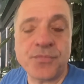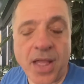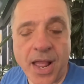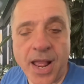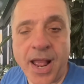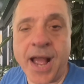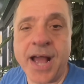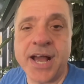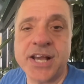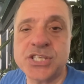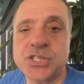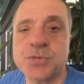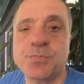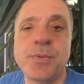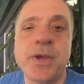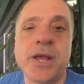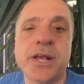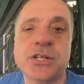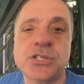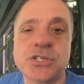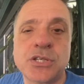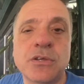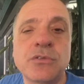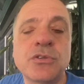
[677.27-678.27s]

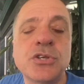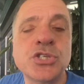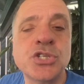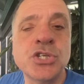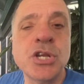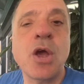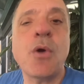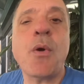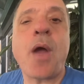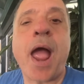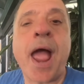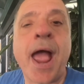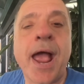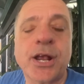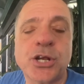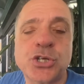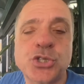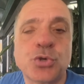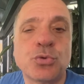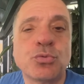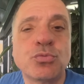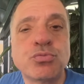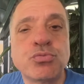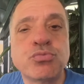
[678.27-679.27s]
aspect, so there's no
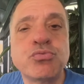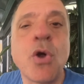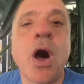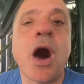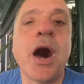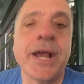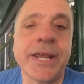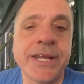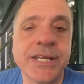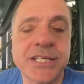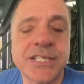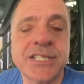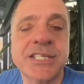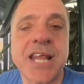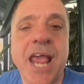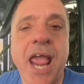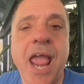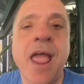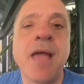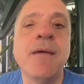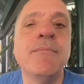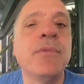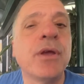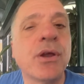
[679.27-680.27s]
actual right to
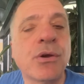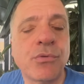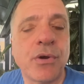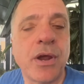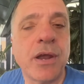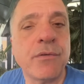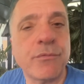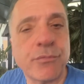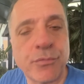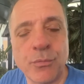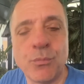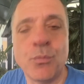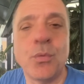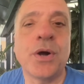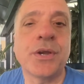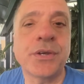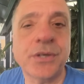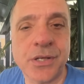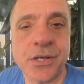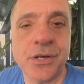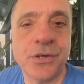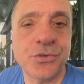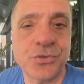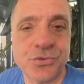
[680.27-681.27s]
emigrate from one
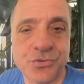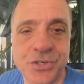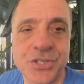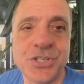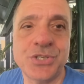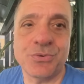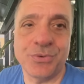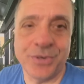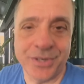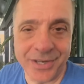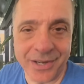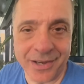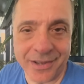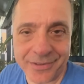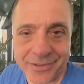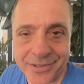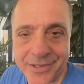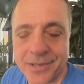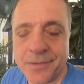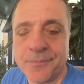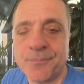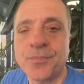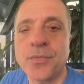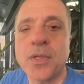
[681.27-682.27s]
country to
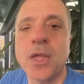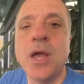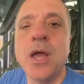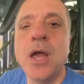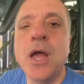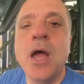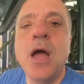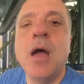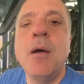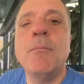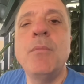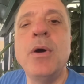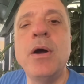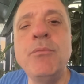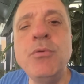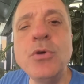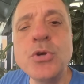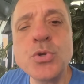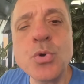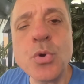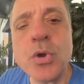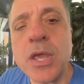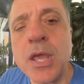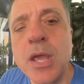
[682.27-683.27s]
another. But if we're
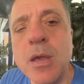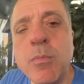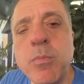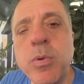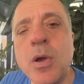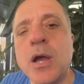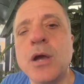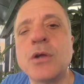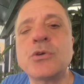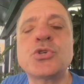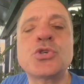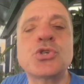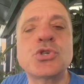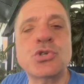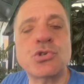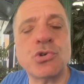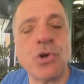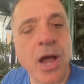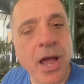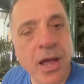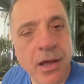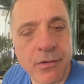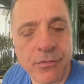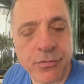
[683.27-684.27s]
talking about
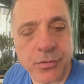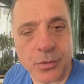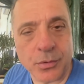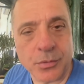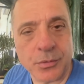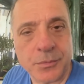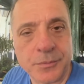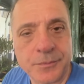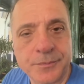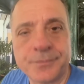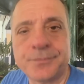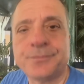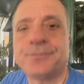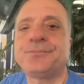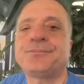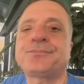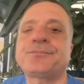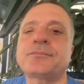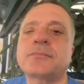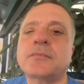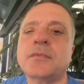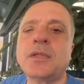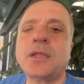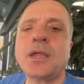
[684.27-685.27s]
travel
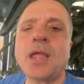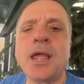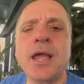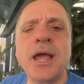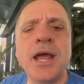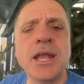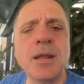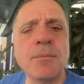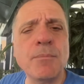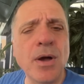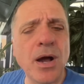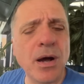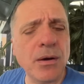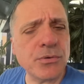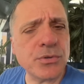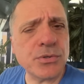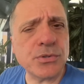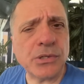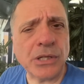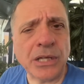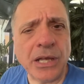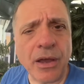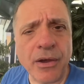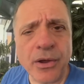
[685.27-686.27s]
and about
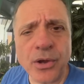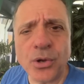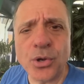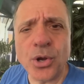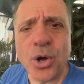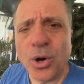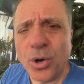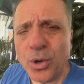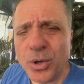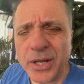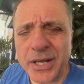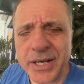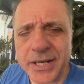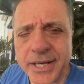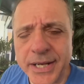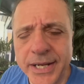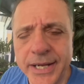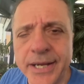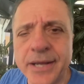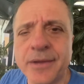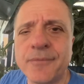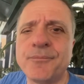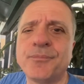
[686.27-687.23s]
going on holiday